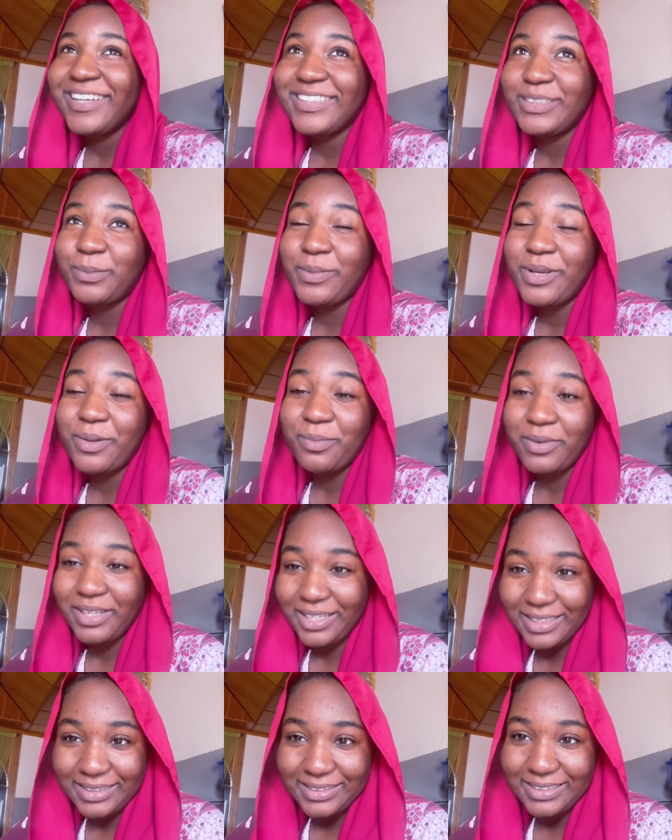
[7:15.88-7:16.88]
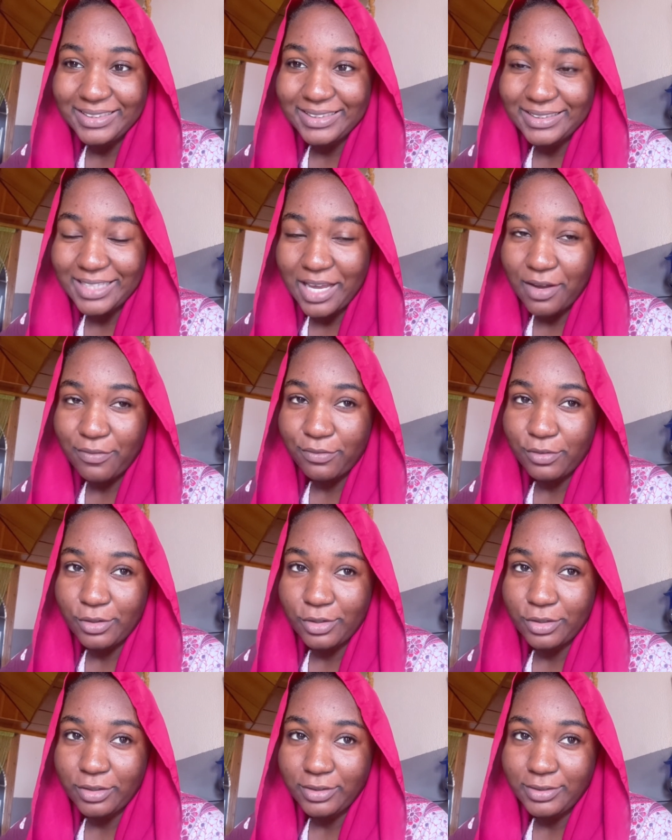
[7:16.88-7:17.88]
it's been a minute since I
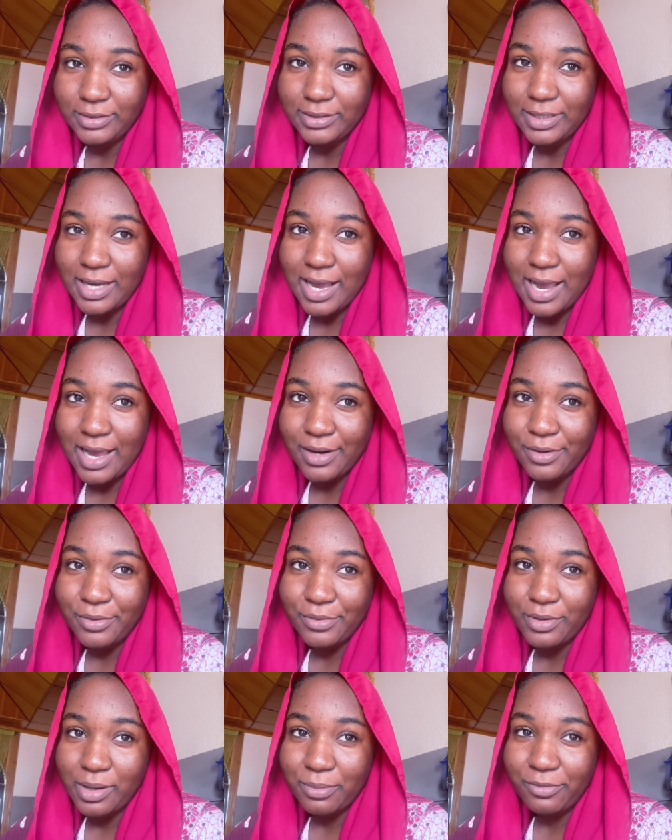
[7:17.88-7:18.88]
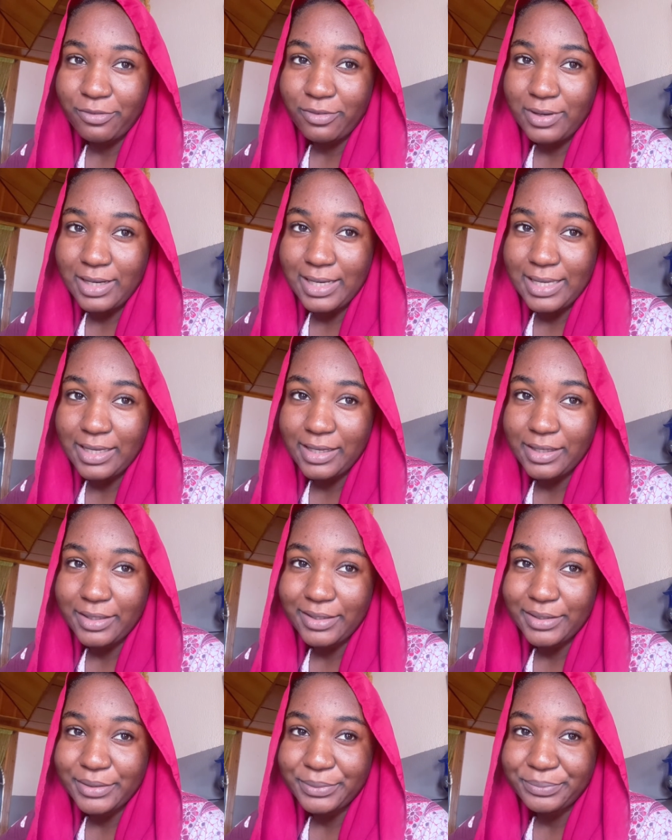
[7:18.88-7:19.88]
vlogged. I don't know, I'm
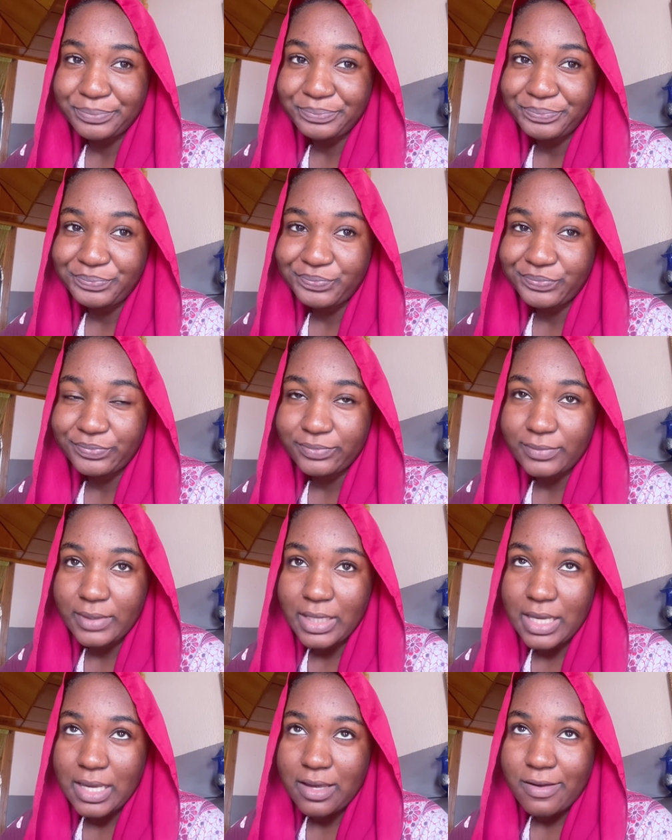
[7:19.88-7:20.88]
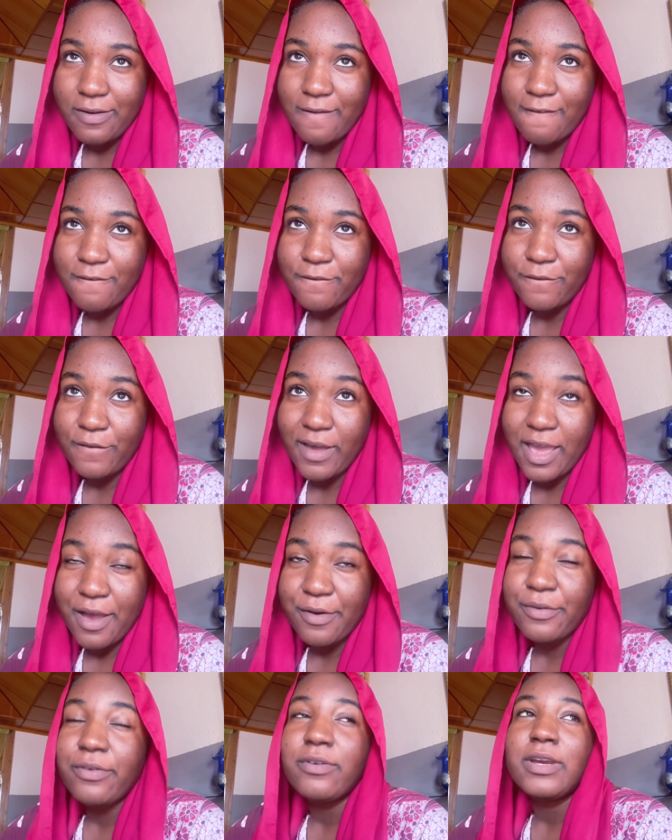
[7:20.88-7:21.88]
feeling
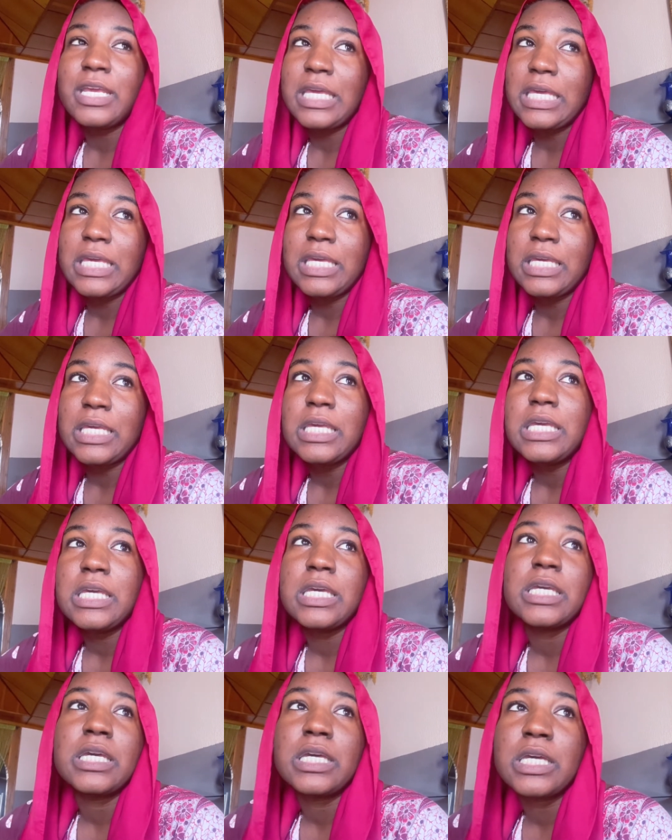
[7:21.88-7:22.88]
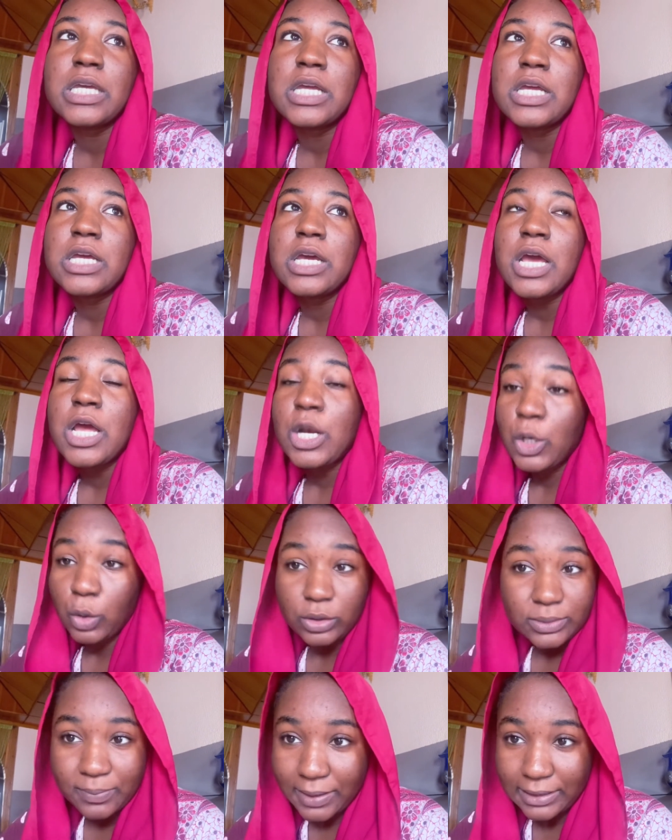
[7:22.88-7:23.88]
very
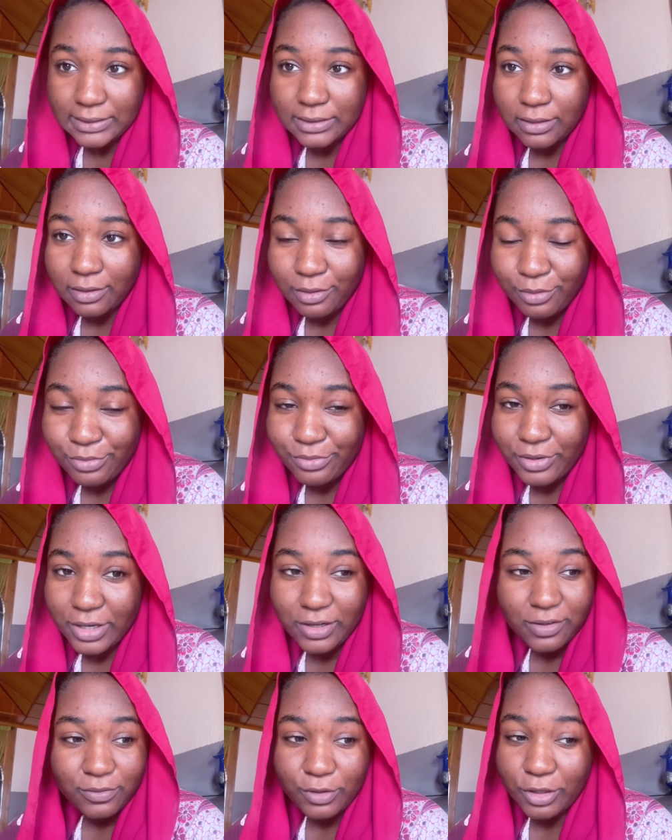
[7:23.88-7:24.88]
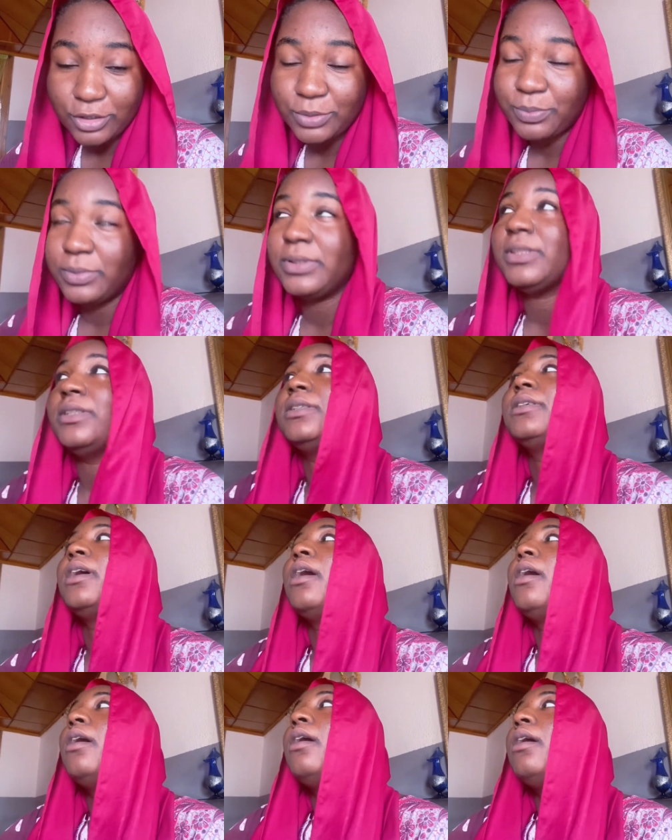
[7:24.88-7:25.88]
not myself. I don't even know how to put it
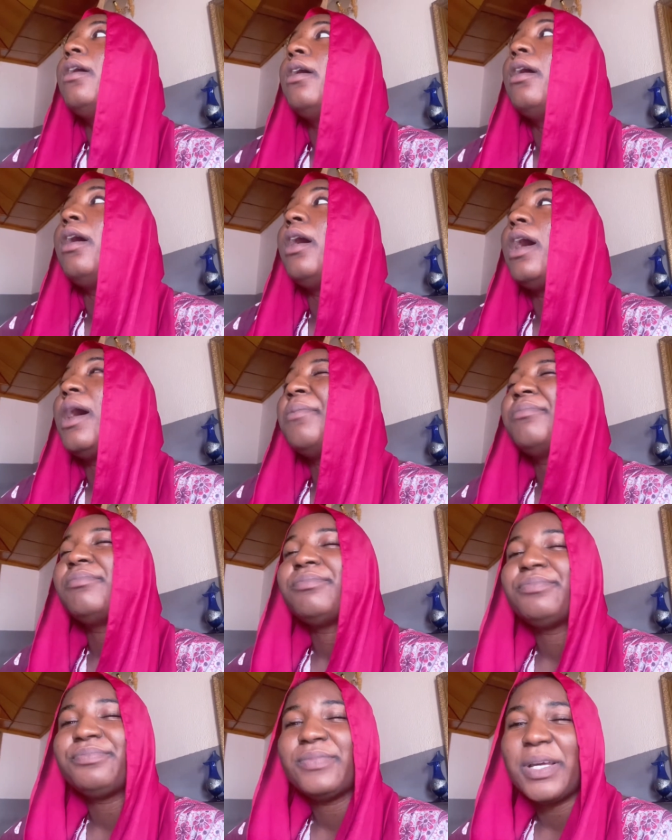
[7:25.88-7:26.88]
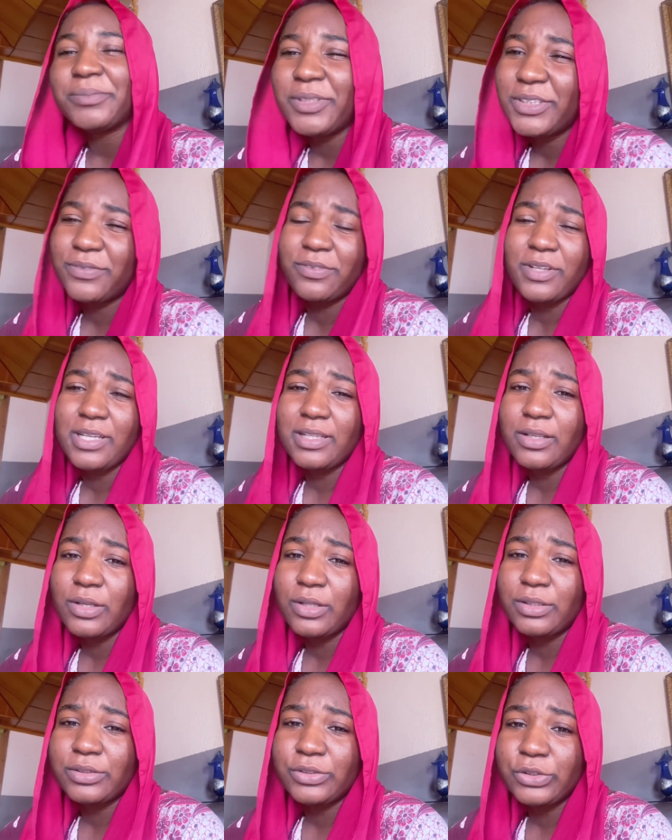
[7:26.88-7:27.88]
um i'm just feeling
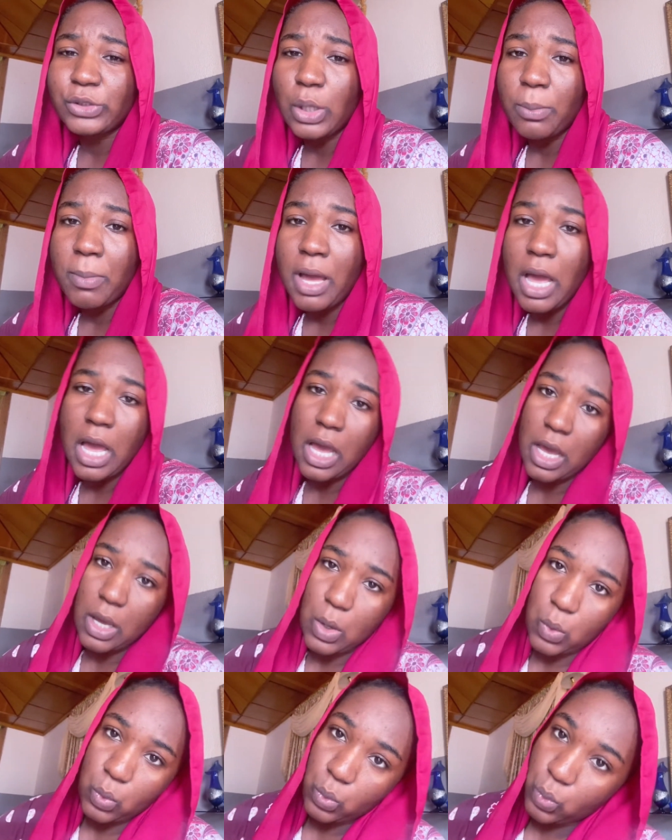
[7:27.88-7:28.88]
somehow